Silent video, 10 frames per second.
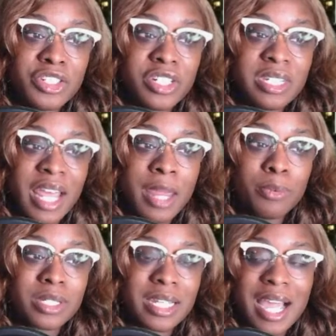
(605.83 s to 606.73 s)
she's
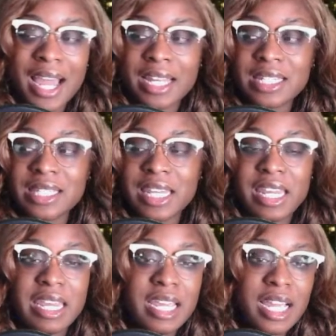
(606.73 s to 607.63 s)
able to kind of
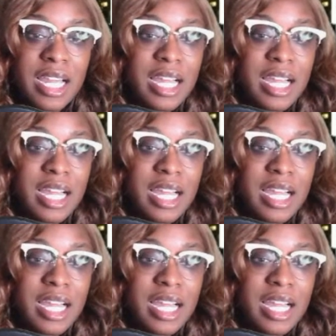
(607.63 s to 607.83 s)
see